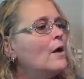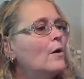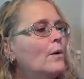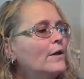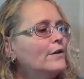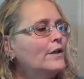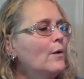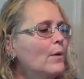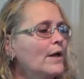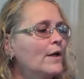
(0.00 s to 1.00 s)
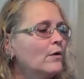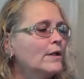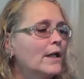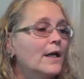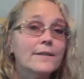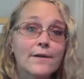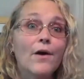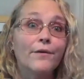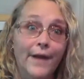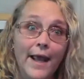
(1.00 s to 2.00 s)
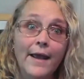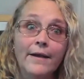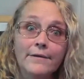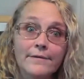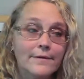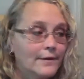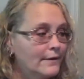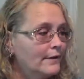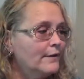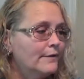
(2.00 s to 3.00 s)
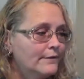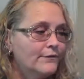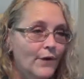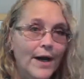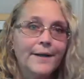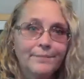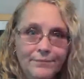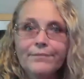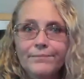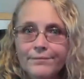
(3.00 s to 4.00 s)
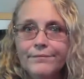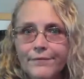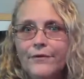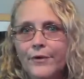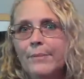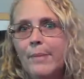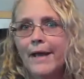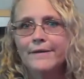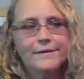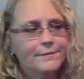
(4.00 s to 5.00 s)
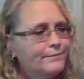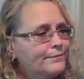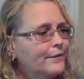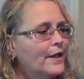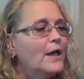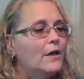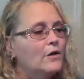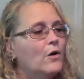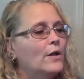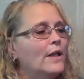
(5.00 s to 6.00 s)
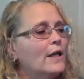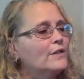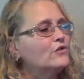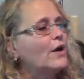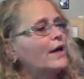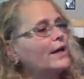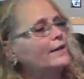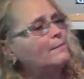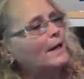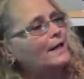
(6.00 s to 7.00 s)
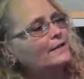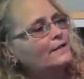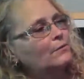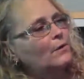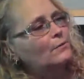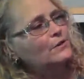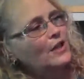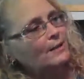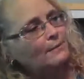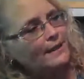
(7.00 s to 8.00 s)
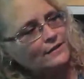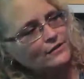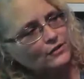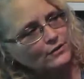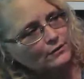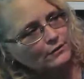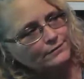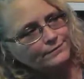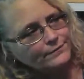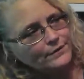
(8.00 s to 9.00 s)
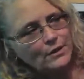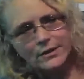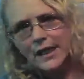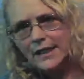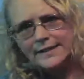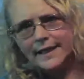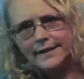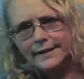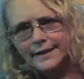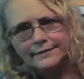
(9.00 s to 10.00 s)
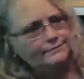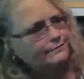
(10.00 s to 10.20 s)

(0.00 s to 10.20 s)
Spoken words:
Well, you know what Goldilocks saw next, right? Three beds. Goldilocks tried the beds. One was shaped like a circle. Goldilocks hated it.